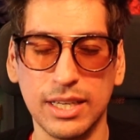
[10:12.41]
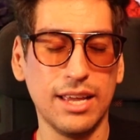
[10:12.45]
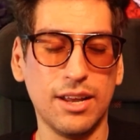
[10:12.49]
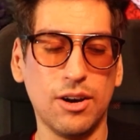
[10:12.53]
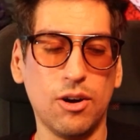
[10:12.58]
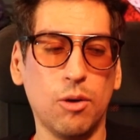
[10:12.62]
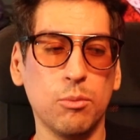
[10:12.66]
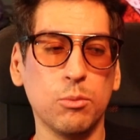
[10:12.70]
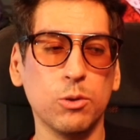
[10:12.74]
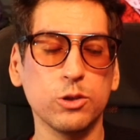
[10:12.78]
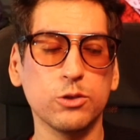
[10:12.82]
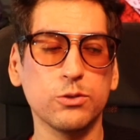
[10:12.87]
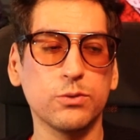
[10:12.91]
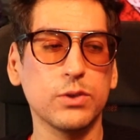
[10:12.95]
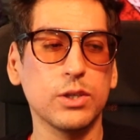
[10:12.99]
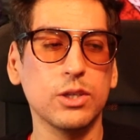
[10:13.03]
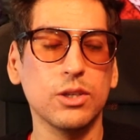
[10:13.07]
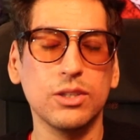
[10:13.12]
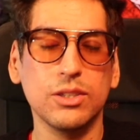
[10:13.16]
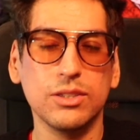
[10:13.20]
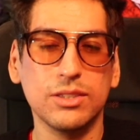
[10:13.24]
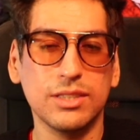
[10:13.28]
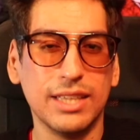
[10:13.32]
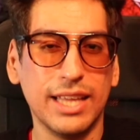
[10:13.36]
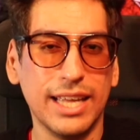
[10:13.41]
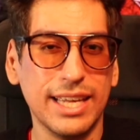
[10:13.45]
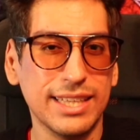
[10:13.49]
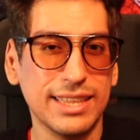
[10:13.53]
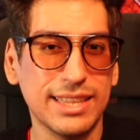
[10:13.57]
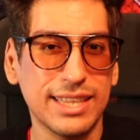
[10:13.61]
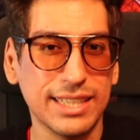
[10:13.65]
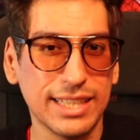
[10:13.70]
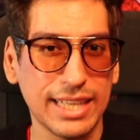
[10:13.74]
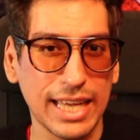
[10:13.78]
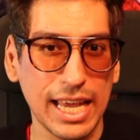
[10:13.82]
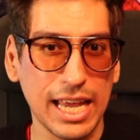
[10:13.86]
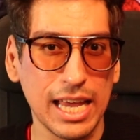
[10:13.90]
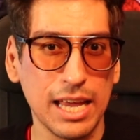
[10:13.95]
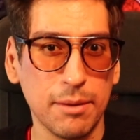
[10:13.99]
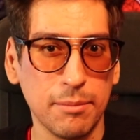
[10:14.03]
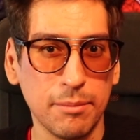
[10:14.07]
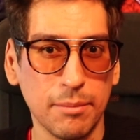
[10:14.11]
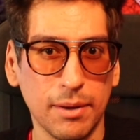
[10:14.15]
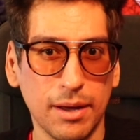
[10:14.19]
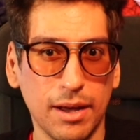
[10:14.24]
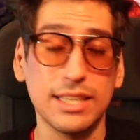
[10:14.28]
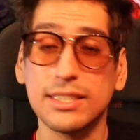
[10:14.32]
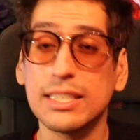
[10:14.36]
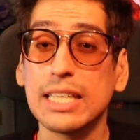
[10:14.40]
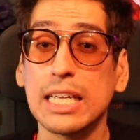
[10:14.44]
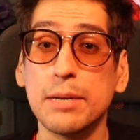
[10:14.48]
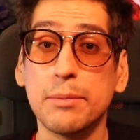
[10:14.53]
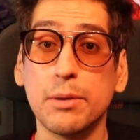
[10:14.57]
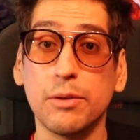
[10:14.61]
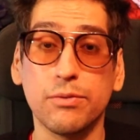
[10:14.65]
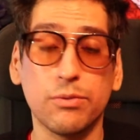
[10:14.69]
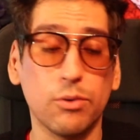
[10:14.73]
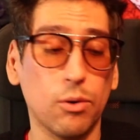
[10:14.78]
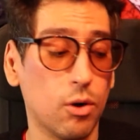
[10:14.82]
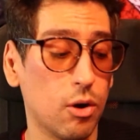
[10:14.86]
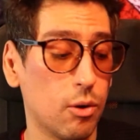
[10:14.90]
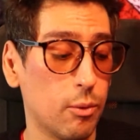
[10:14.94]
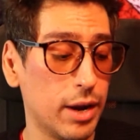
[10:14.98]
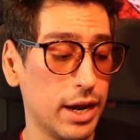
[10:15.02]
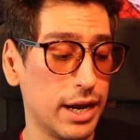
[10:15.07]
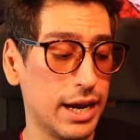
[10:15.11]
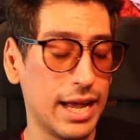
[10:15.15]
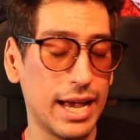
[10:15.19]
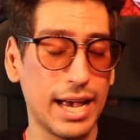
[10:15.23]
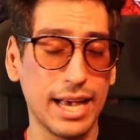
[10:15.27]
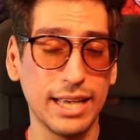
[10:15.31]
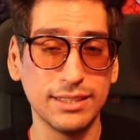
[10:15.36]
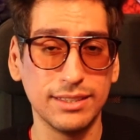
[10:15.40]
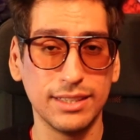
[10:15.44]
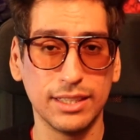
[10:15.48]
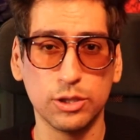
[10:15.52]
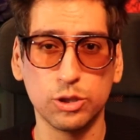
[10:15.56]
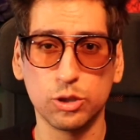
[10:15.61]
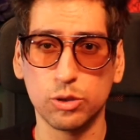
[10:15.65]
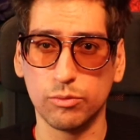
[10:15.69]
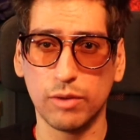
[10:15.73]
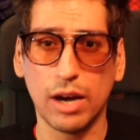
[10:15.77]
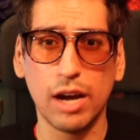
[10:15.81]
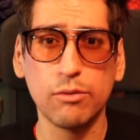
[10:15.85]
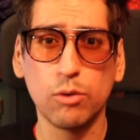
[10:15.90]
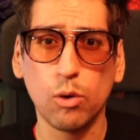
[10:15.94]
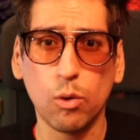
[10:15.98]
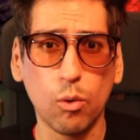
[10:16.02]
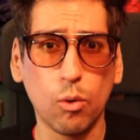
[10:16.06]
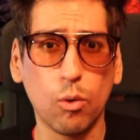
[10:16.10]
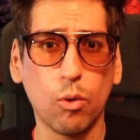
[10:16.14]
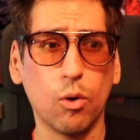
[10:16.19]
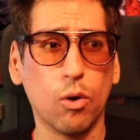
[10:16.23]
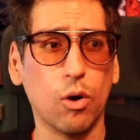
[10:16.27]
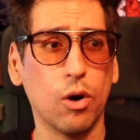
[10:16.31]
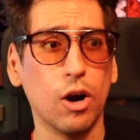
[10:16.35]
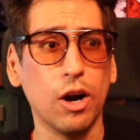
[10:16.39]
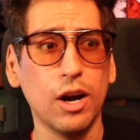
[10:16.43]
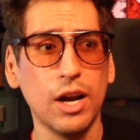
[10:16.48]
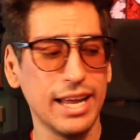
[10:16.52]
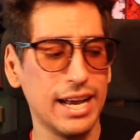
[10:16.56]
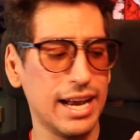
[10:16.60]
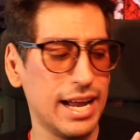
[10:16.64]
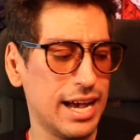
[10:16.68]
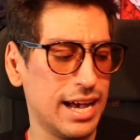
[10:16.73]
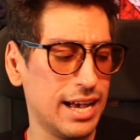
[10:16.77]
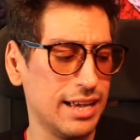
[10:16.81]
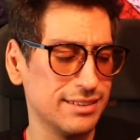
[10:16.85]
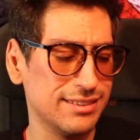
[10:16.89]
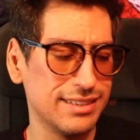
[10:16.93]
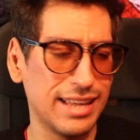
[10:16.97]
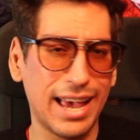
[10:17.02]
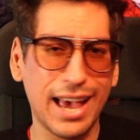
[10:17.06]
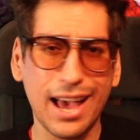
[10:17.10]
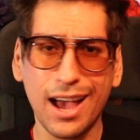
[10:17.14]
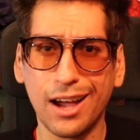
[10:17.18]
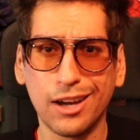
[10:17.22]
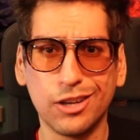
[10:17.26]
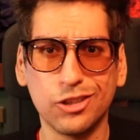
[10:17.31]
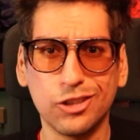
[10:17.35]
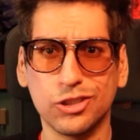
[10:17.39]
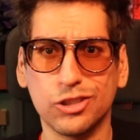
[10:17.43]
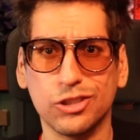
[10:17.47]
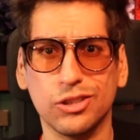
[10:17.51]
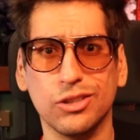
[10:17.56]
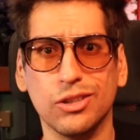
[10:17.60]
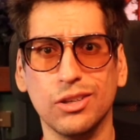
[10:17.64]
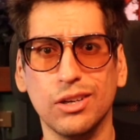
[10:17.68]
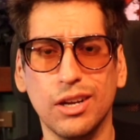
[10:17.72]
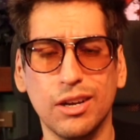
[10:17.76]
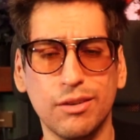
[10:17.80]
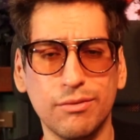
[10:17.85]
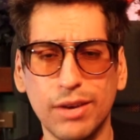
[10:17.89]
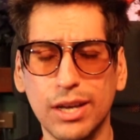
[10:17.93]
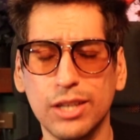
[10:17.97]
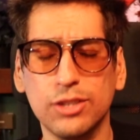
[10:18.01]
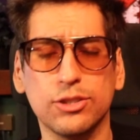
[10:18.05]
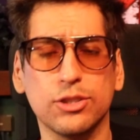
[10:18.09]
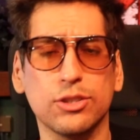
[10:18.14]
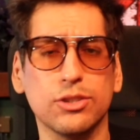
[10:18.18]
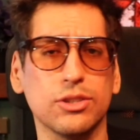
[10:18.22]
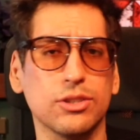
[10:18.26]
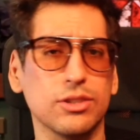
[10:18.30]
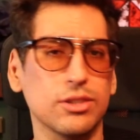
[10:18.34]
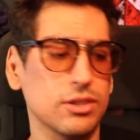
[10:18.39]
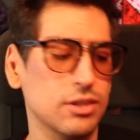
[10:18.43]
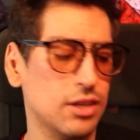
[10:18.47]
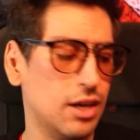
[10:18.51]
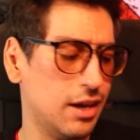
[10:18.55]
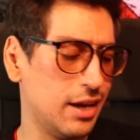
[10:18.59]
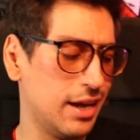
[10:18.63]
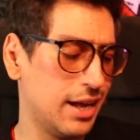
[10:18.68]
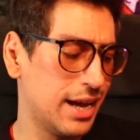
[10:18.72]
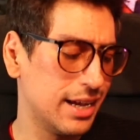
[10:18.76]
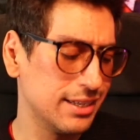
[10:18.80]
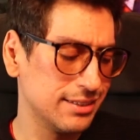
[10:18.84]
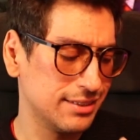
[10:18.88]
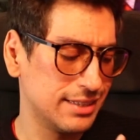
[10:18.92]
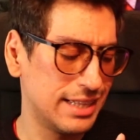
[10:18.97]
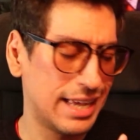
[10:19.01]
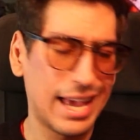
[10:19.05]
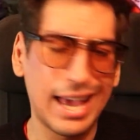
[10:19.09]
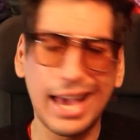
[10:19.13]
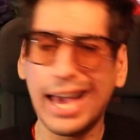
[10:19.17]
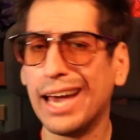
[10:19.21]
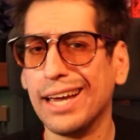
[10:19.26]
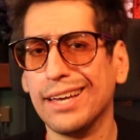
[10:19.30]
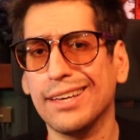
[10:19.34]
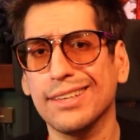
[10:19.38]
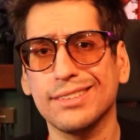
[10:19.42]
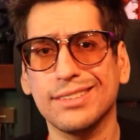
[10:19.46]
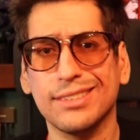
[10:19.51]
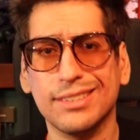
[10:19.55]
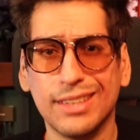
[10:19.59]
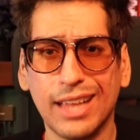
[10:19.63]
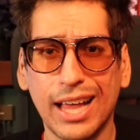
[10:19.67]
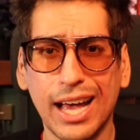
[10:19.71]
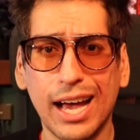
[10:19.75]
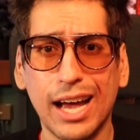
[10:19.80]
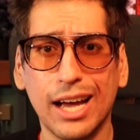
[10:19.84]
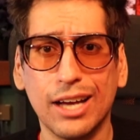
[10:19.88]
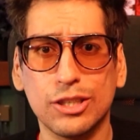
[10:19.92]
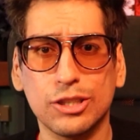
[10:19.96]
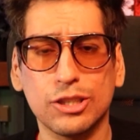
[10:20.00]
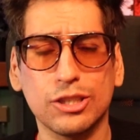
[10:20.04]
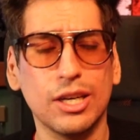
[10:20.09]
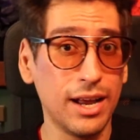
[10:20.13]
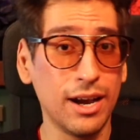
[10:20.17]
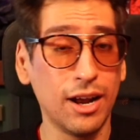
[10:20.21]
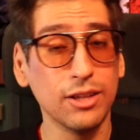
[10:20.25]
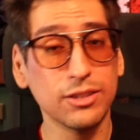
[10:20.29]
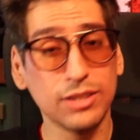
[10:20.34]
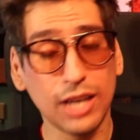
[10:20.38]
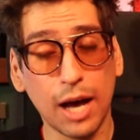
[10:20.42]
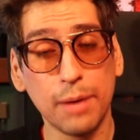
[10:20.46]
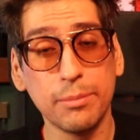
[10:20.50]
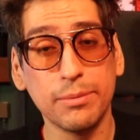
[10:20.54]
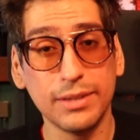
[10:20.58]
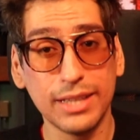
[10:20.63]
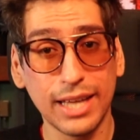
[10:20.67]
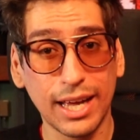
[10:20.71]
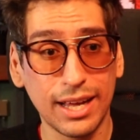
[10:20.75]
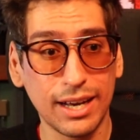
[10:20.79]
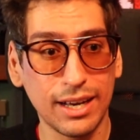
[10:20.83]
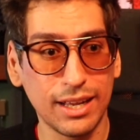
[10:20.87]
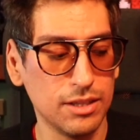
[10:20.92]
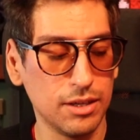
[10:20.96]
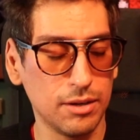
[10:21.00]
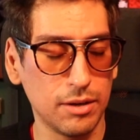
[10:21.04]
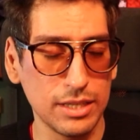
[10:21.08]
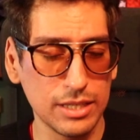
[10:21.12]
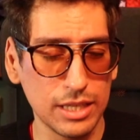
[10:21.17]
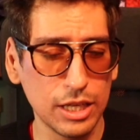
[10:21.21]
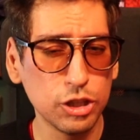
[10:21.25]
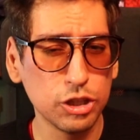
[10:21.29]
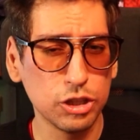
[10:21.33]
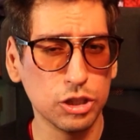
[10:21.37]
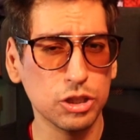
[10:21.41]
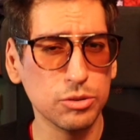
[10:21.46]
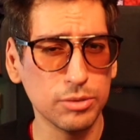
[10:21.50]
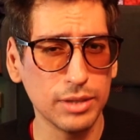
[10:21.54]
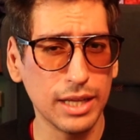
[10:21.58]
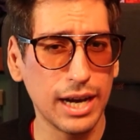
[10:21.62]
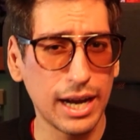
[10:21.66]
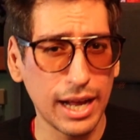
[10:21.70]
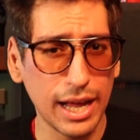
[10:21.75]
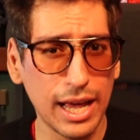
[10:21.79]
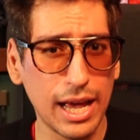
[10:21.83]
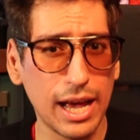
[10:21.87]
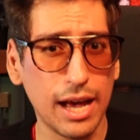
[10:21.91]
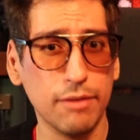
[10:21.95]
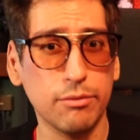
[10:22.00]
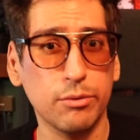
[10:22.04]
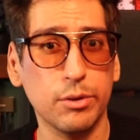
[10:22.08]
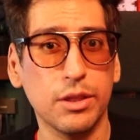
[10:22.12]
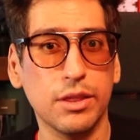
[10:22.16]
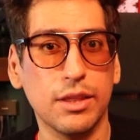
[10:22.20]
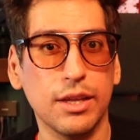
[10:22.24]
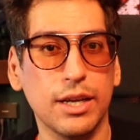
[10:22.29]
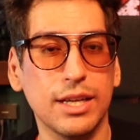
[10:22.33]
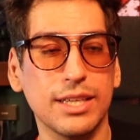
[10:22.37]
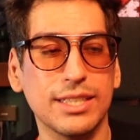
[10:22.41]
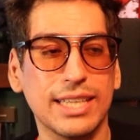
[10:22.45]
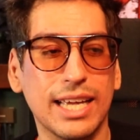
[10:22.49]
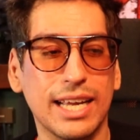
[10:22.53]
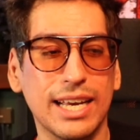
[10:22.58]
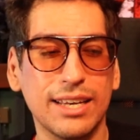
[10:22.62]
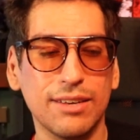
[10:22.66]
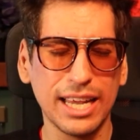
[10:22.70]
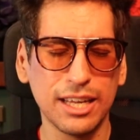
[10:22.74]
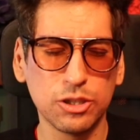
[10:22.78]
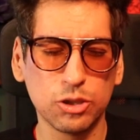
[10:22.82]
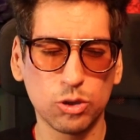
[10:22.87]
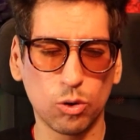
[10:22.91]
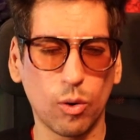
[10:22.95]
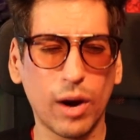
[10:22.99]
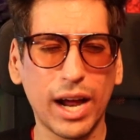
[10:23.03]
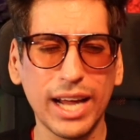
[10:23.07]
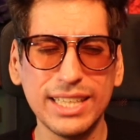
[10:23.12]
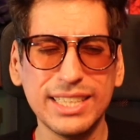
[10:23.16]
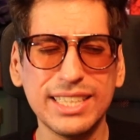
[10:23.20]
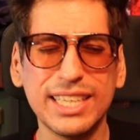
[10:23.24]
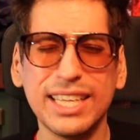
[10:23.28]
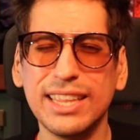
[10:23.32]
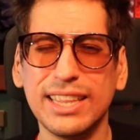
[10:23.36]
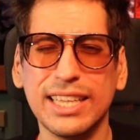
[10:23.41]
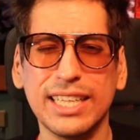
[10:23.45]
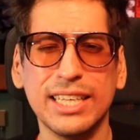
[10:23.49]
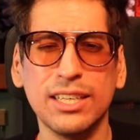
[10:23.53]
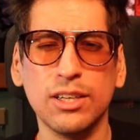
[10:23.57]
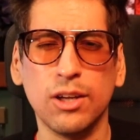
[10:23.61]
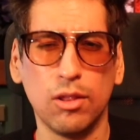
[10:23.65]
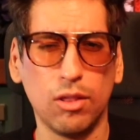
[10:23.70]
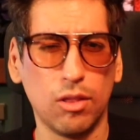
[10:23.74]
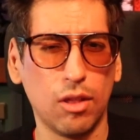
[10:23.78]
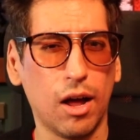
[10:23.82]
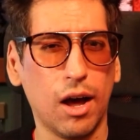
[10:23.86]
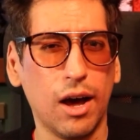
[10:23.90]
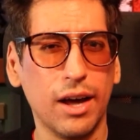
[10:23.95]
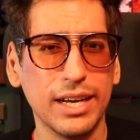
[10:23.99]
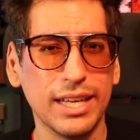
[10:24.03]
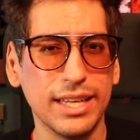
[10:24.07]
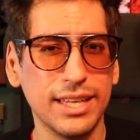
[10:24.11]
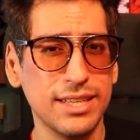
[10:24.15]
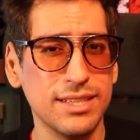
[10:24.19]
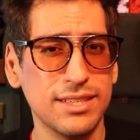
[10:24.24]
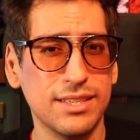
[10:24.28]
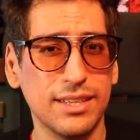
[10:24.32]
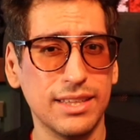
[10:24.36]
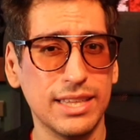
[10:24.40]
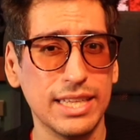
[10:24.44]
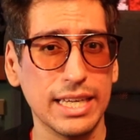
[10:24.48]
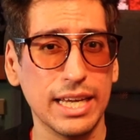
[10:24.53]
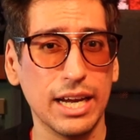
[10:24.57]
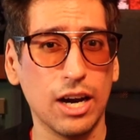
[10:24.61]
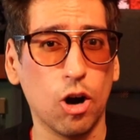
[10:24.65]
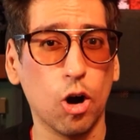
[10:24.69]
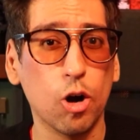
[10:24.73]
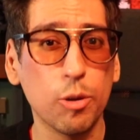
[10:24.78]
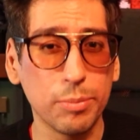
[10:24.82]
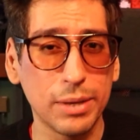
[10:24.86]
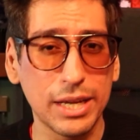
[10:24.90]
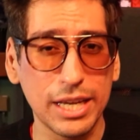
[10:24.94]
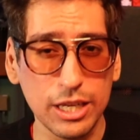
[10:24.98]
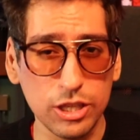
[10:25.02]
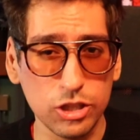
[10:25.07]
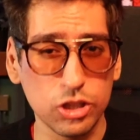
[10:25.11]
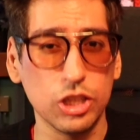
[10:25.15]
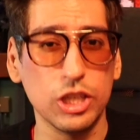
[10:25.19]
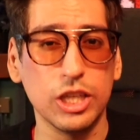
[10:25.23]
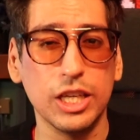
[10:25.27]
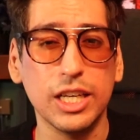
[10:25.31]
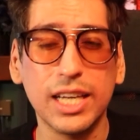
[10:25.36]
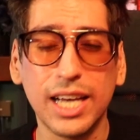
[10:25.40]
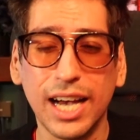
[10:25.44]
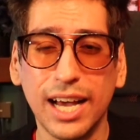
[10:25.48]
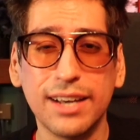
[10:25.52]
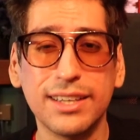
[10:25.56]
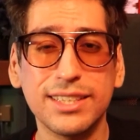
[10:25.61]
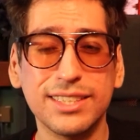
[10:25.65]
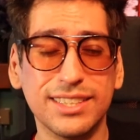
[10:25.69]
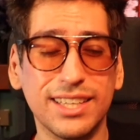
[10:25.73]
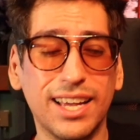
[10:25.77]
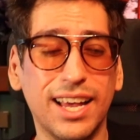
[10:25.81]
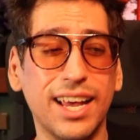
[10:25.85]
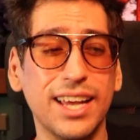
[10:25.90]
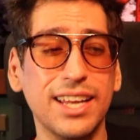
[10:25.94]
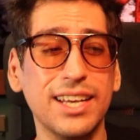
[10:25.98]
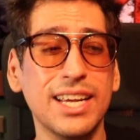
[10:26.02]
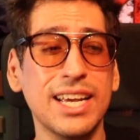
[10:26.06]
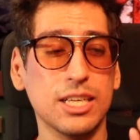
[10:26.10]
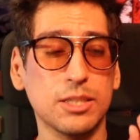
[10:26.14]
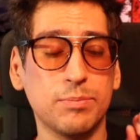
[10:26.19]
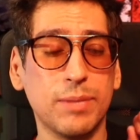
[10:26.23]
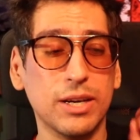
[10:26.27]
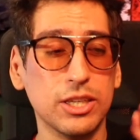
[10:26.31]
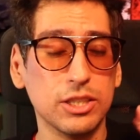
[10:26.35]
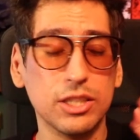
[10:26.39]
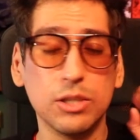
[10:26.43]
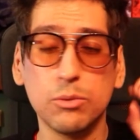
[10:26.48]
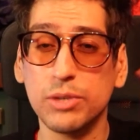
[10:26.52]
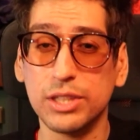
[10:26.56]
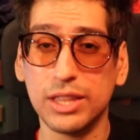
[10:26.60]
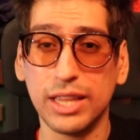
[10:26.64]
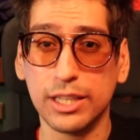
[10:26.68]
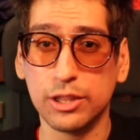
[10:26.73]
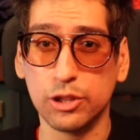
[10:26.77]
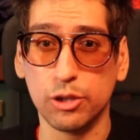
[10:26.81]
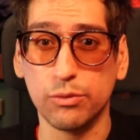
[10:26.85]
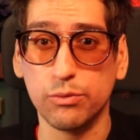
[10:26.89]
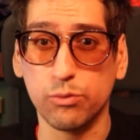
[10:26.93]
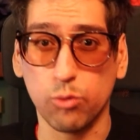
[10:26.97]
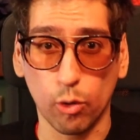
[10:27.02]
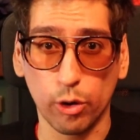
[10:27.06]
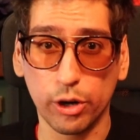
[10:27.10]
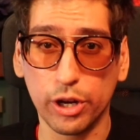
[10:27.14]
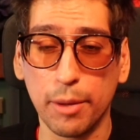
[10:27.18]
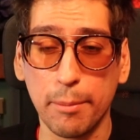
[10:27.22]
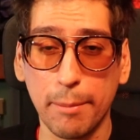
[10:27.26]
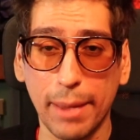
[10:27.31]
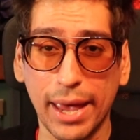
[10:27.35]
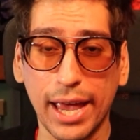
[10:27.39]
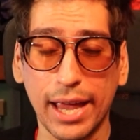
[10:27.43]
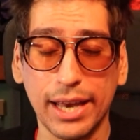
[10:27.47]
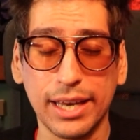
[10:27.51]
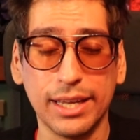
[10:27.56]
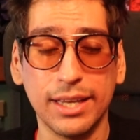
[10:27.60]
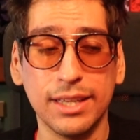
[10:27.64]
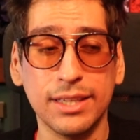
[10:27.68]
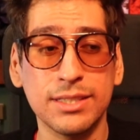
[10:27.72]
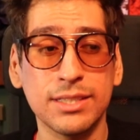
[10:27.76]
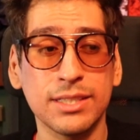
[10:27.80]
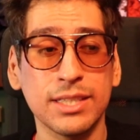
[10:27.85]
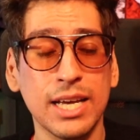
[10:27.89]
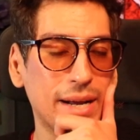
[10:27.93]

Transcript: It almost feels like the game, I stated before, right? It has like survival horror, it has the action, adventure, it has the hack and slash. And on top of that, the issue that I have with it is that it tried to lean a lot into the RPG kind of side, especially with like the 4 companions.